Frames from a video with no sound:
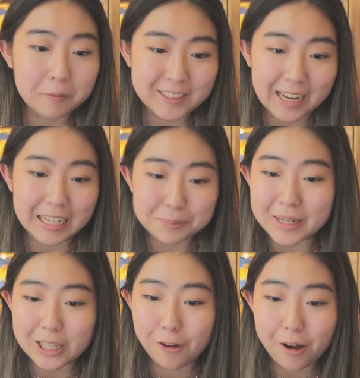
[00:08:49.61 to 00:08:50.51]
signing
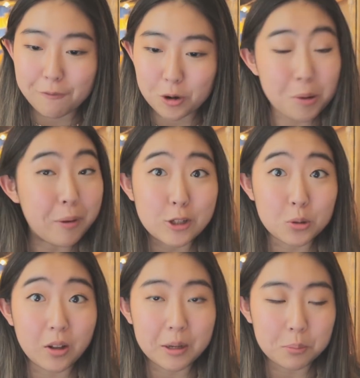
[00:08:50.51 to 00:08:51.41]
myself up for
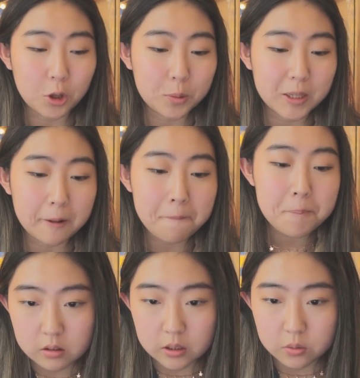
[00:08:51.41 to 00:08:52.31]
perpetual unemployment.
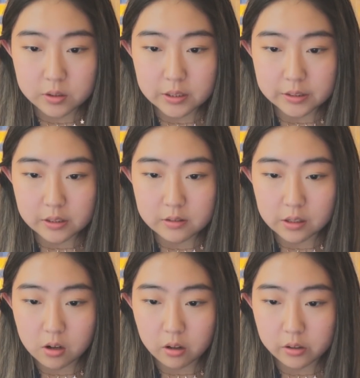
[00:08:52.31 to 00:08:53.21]
Linguistics and
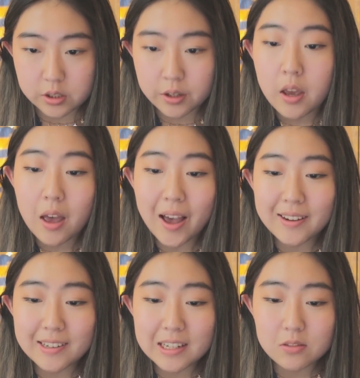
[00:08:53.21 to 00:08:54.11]
psychology. I
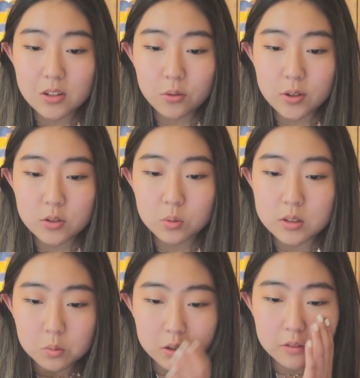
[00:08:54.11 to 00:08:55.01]
didn't even know this
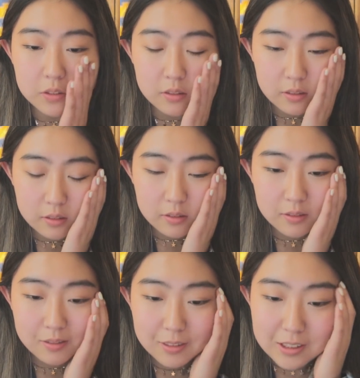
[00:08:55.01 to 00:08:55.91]
was one of...
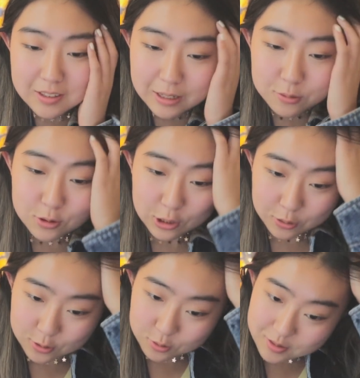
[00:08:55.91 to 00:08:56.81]
This sounds
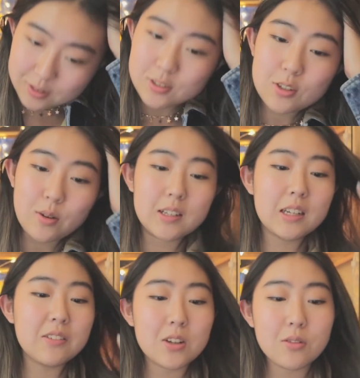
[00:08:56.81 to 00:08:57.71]
so interesting too. I
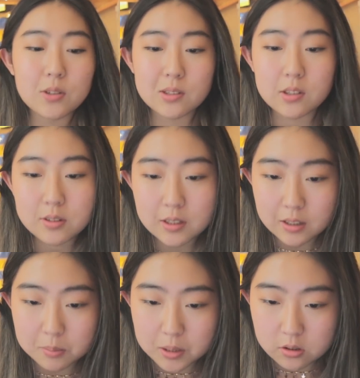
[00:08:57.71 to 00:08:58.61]
didn't even know this was a
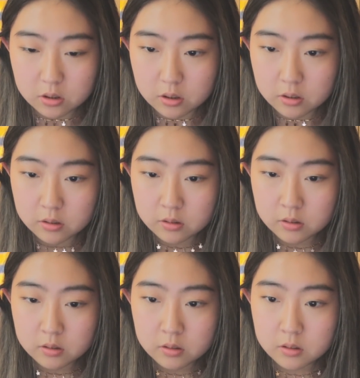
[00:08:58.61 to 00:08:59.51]
UCLA major.
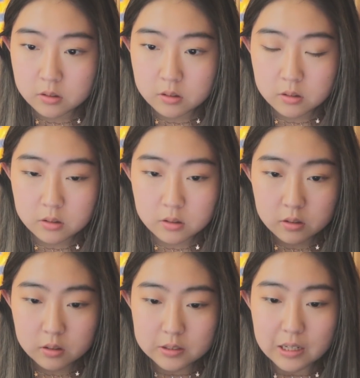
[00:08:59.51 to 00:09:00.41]

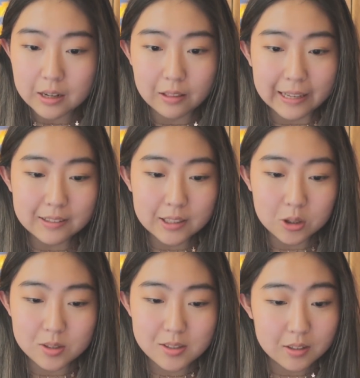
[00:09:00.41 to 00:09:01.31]
Because I like
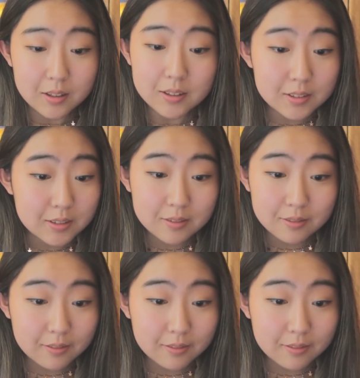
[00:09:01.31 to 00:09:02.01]
linguistics.